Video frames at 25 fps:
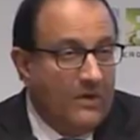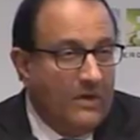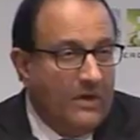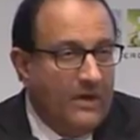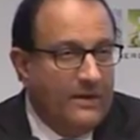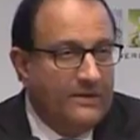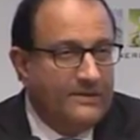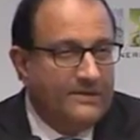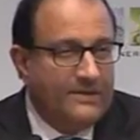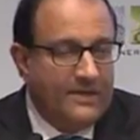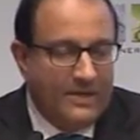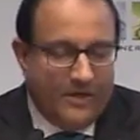
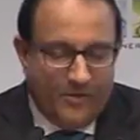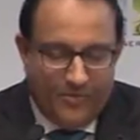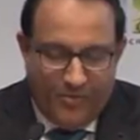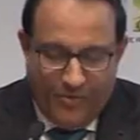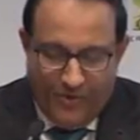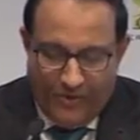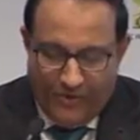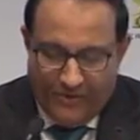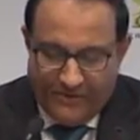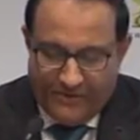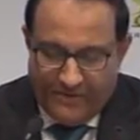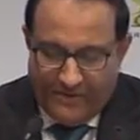in
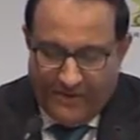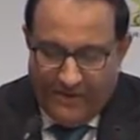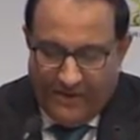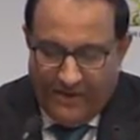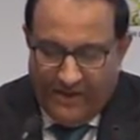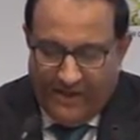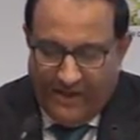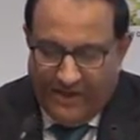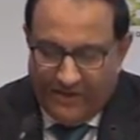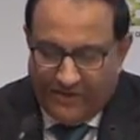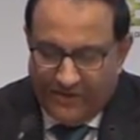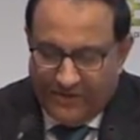Singapore's
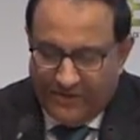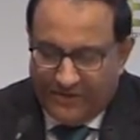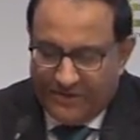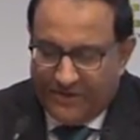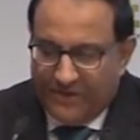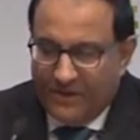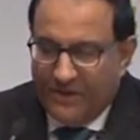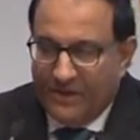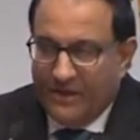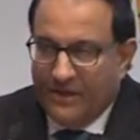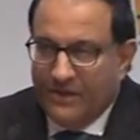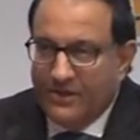
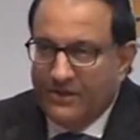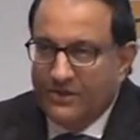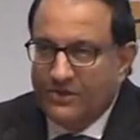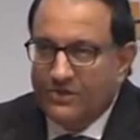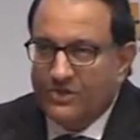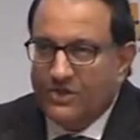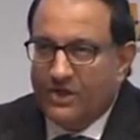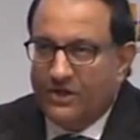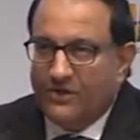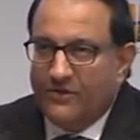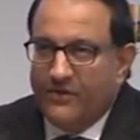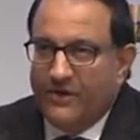electricity
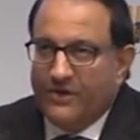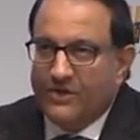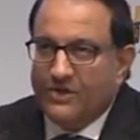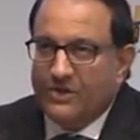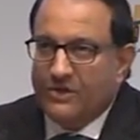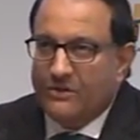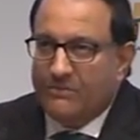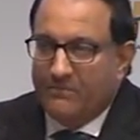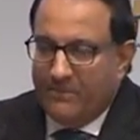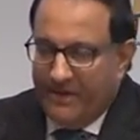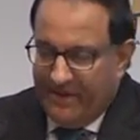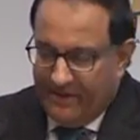
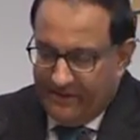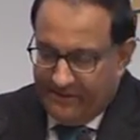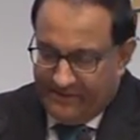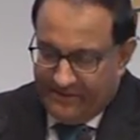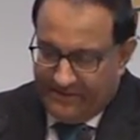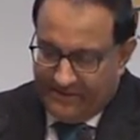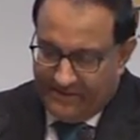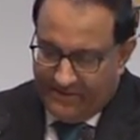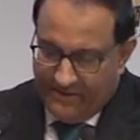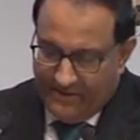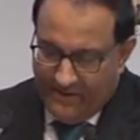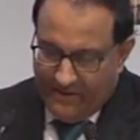generation
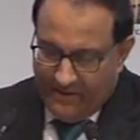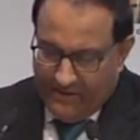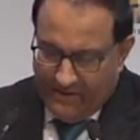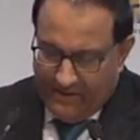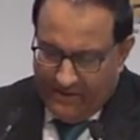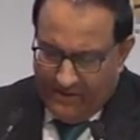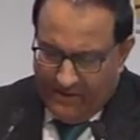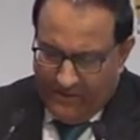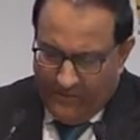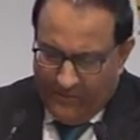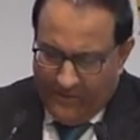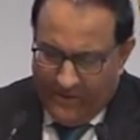mix,
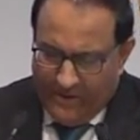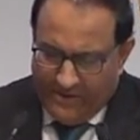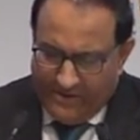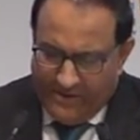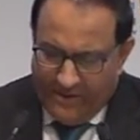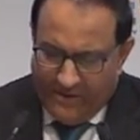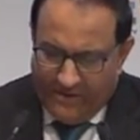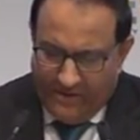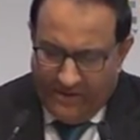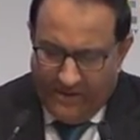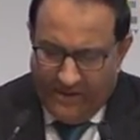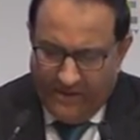we are
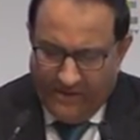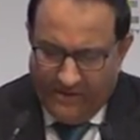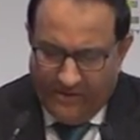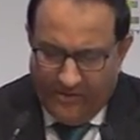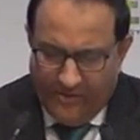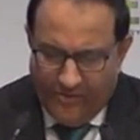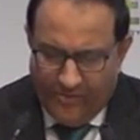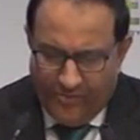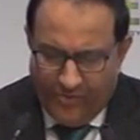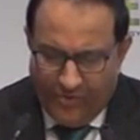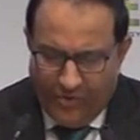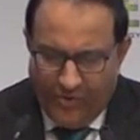
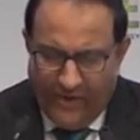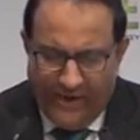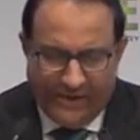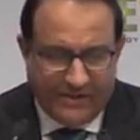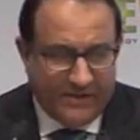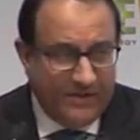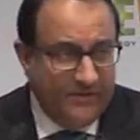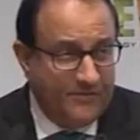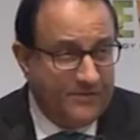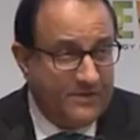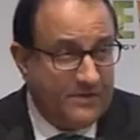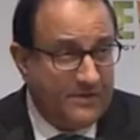taking
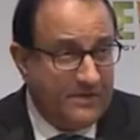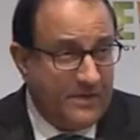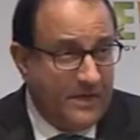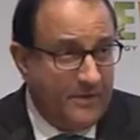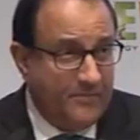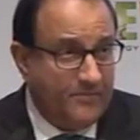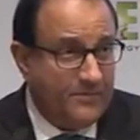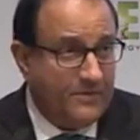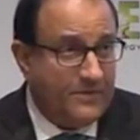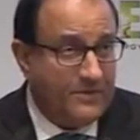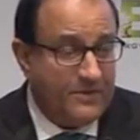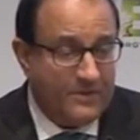proactive
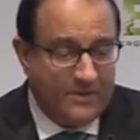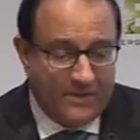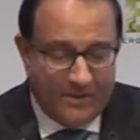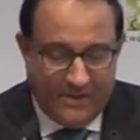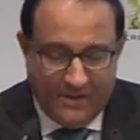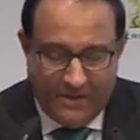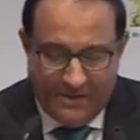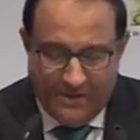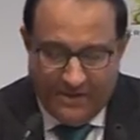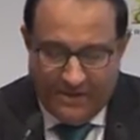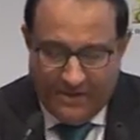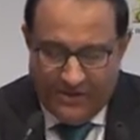steps
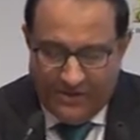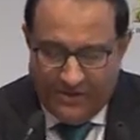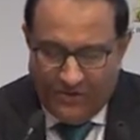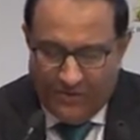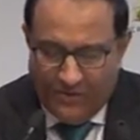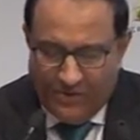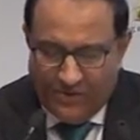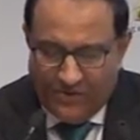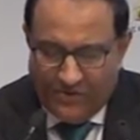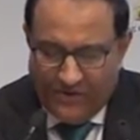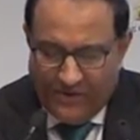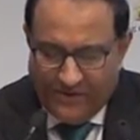to
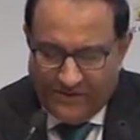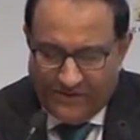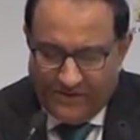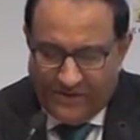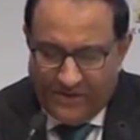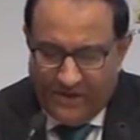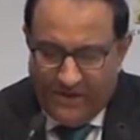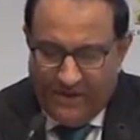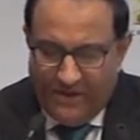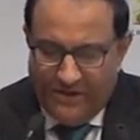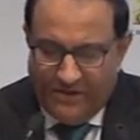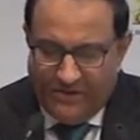address
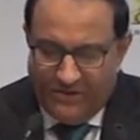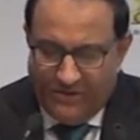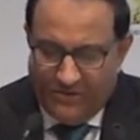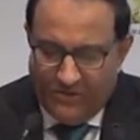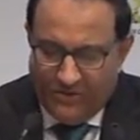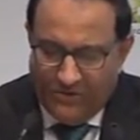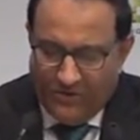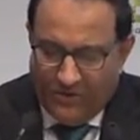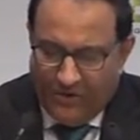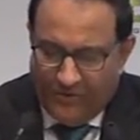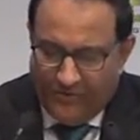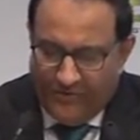the
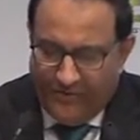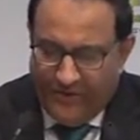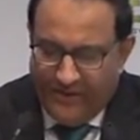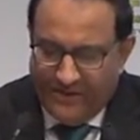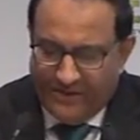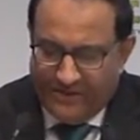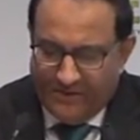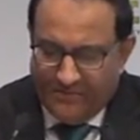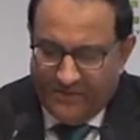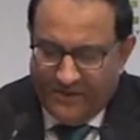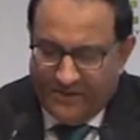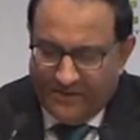issue of
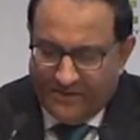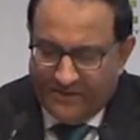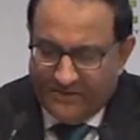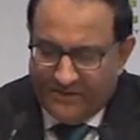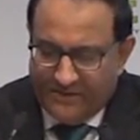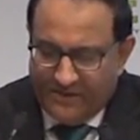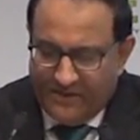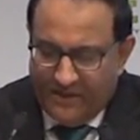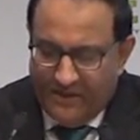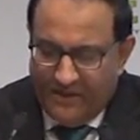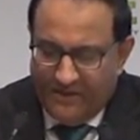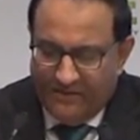
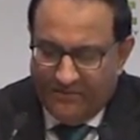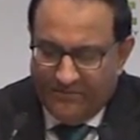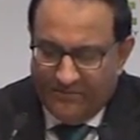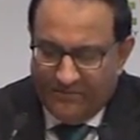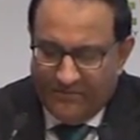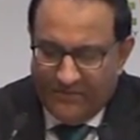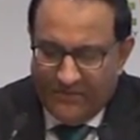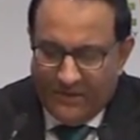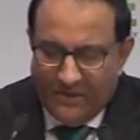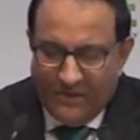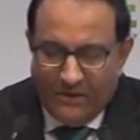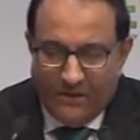intermittency
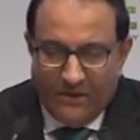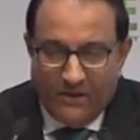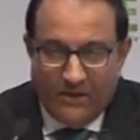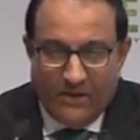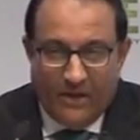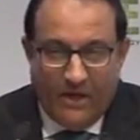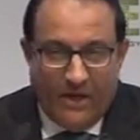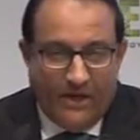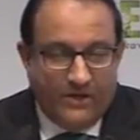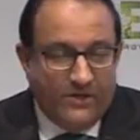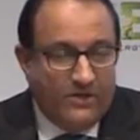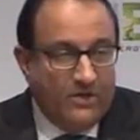
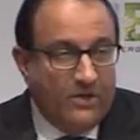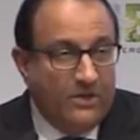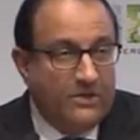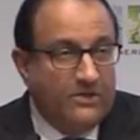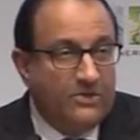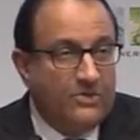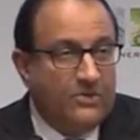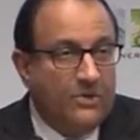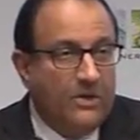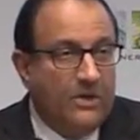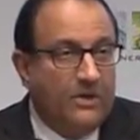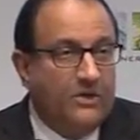and to
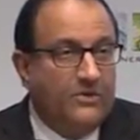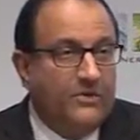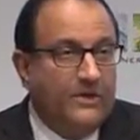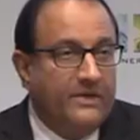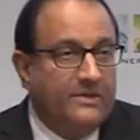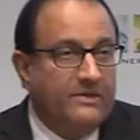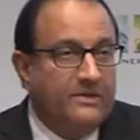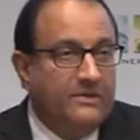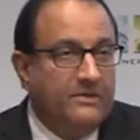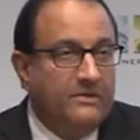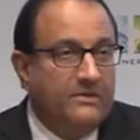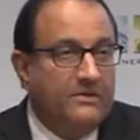ensure grid
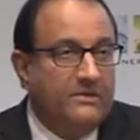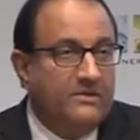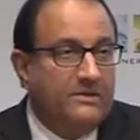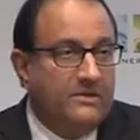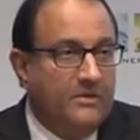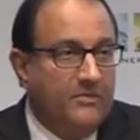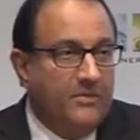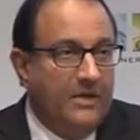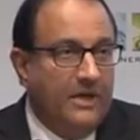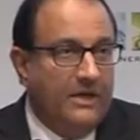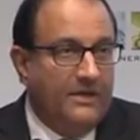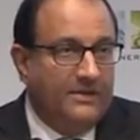
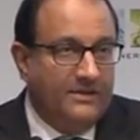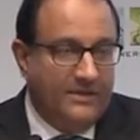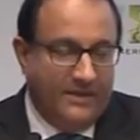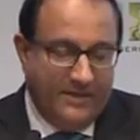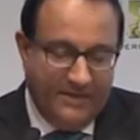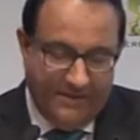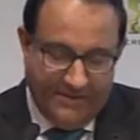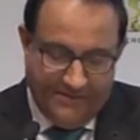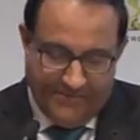stability.